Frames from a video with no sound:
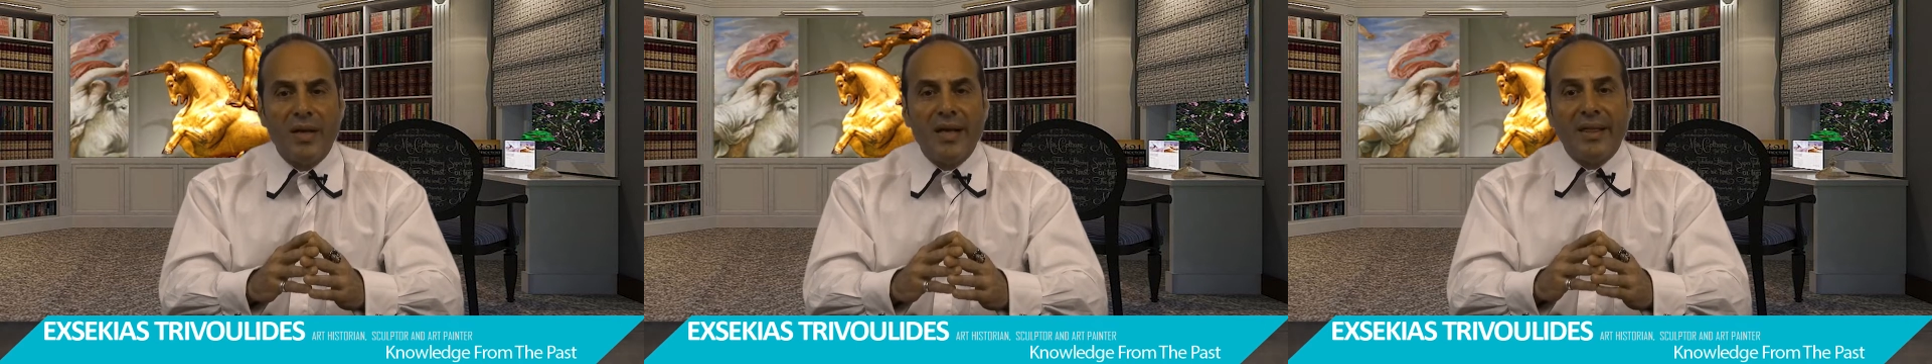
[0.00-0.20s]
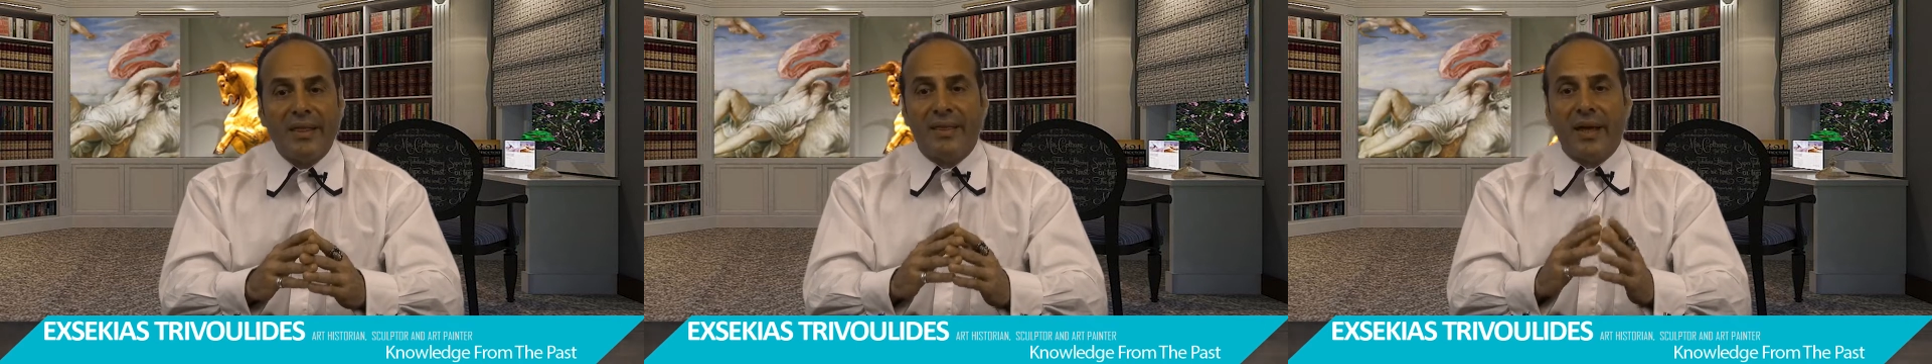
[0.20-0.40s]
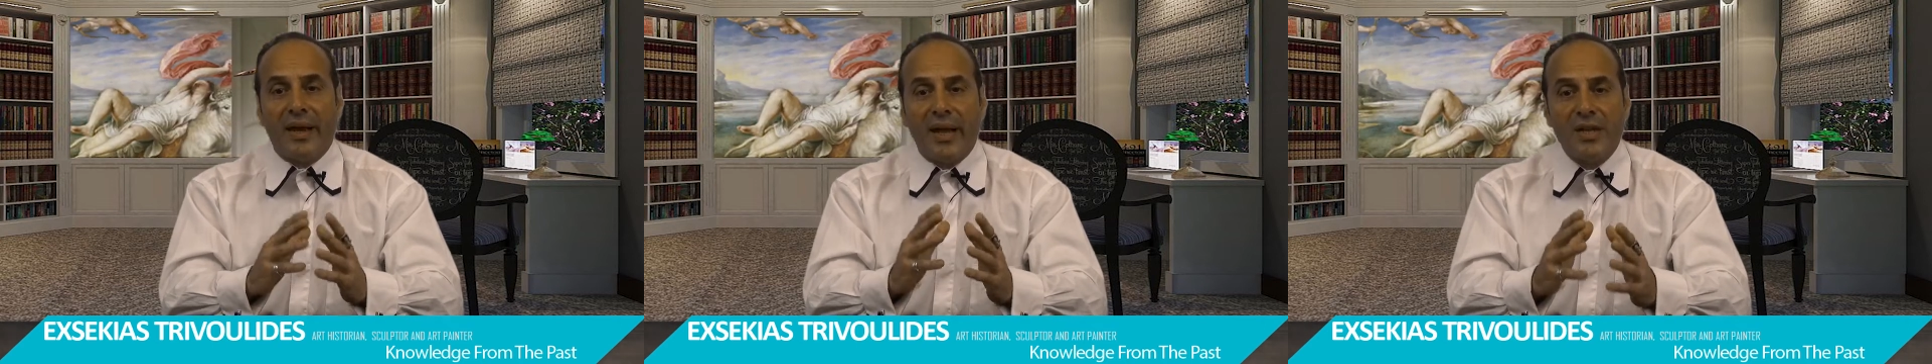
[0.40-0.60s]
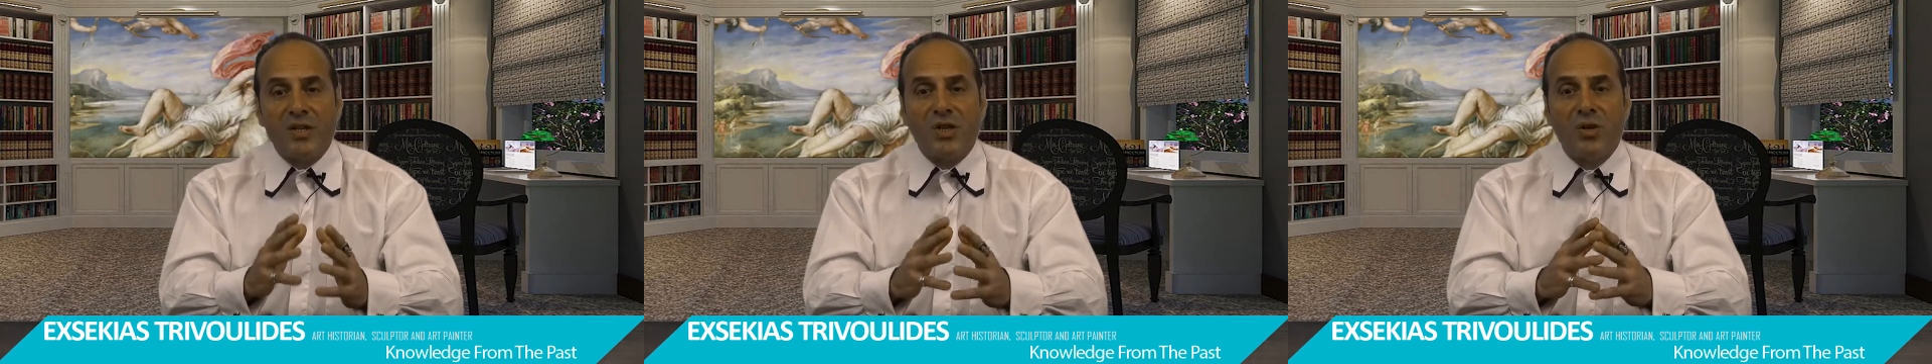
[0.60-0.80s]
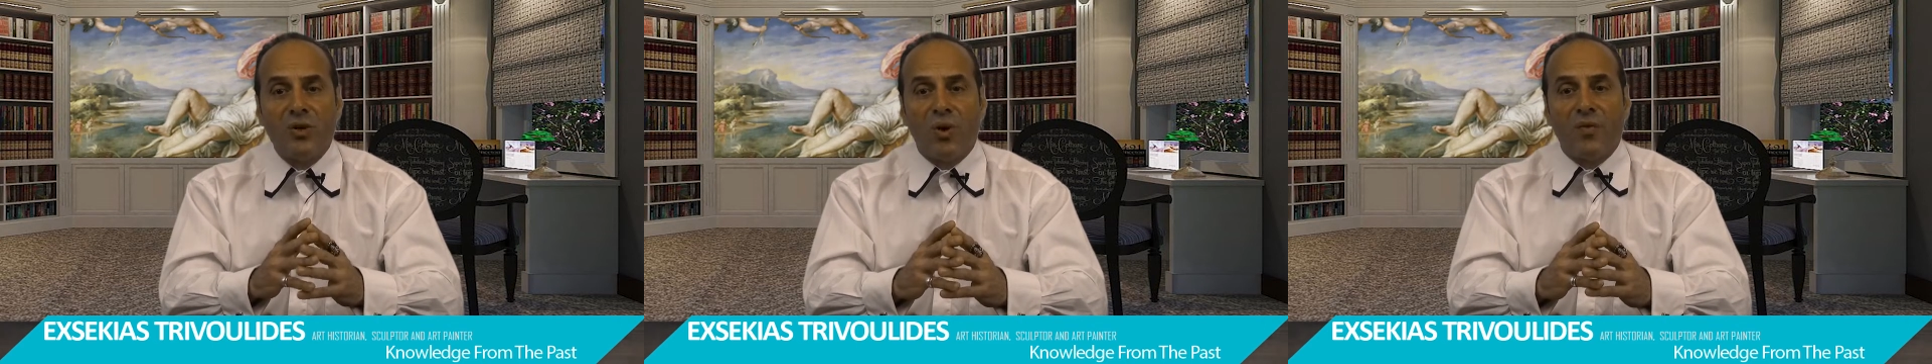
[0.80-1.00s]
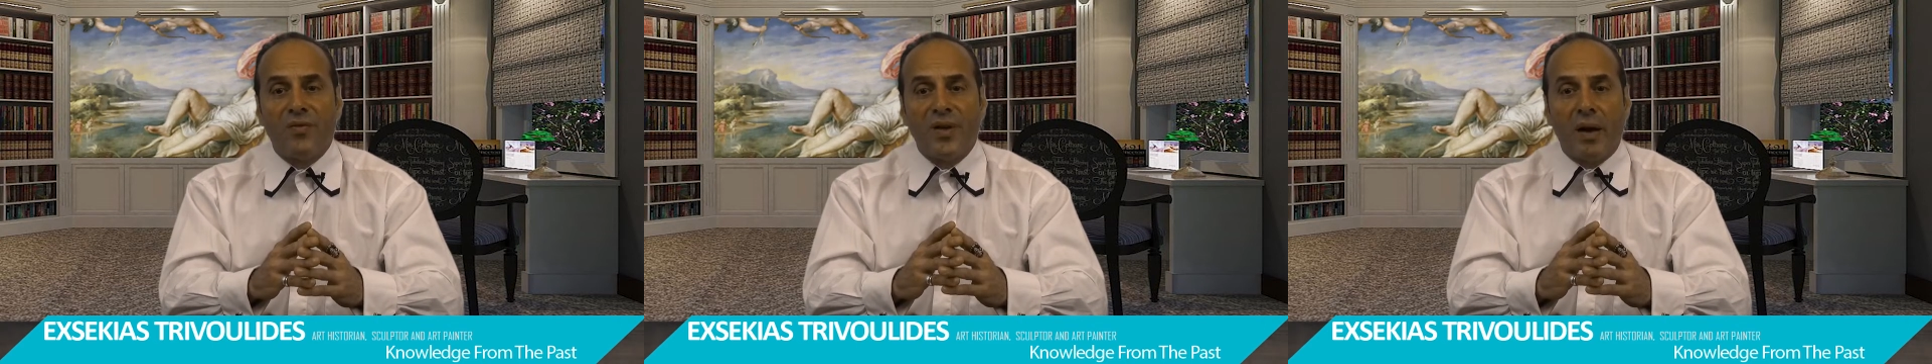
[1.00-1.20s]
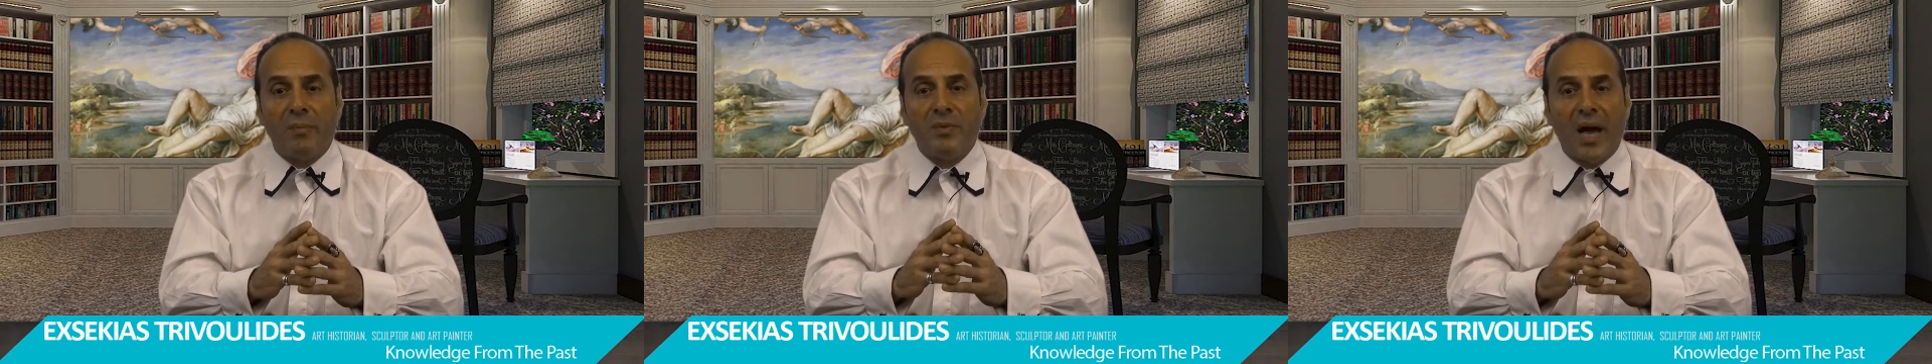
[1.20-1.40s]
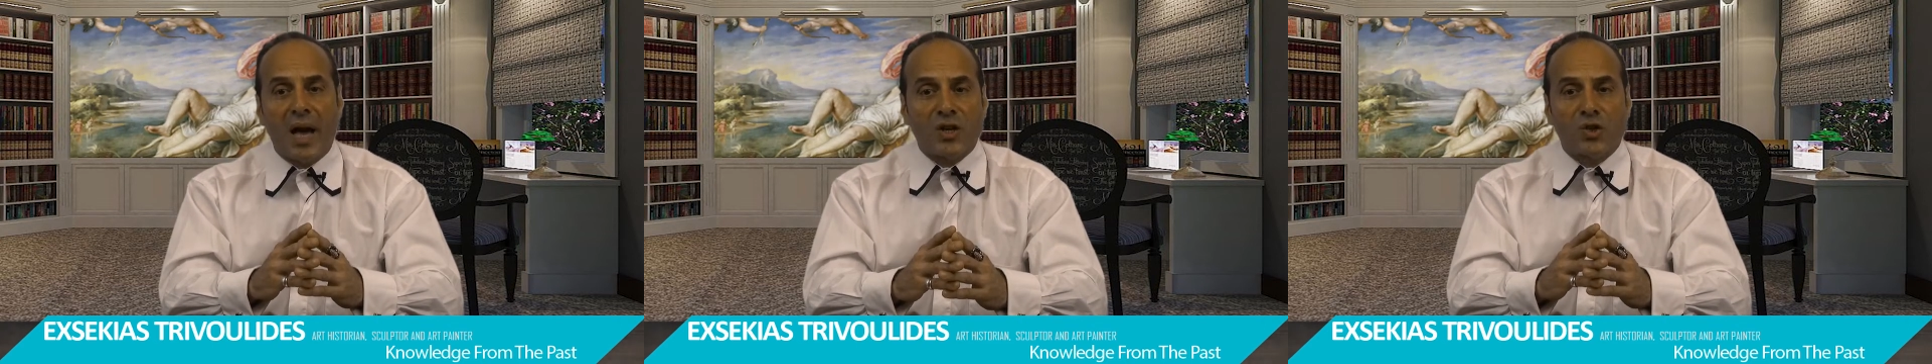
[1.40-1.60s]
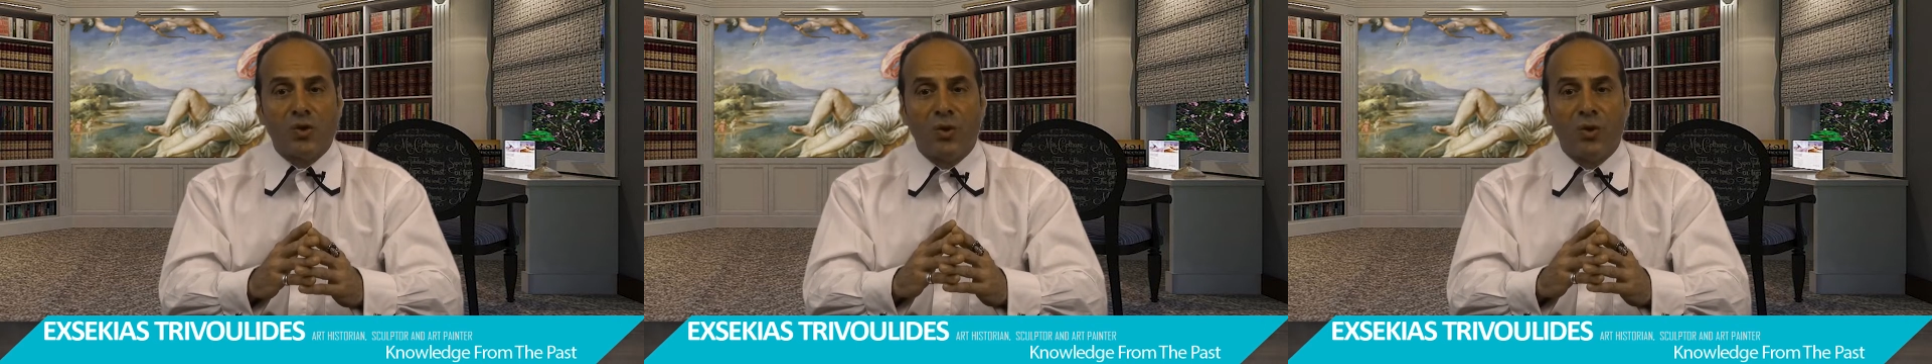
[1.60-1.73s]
The legend of the abduction